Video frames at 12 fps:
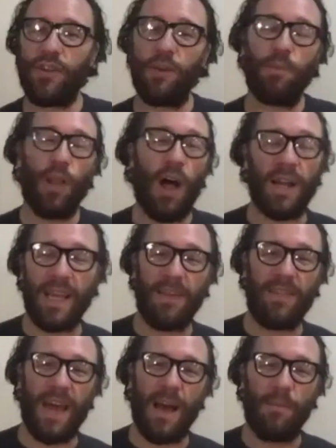
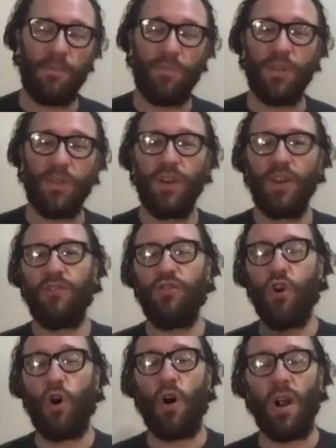blocking them,
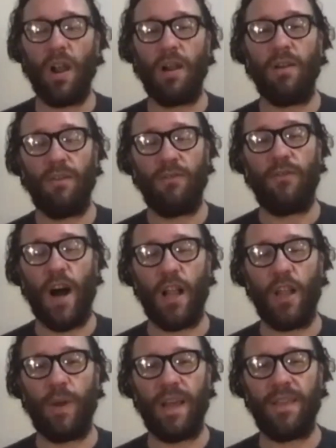nor
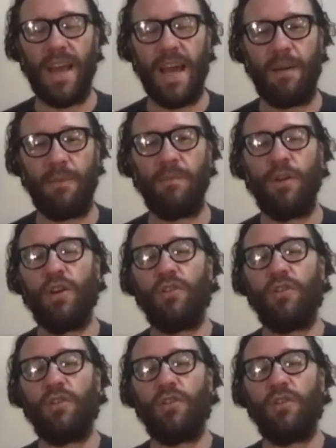following them,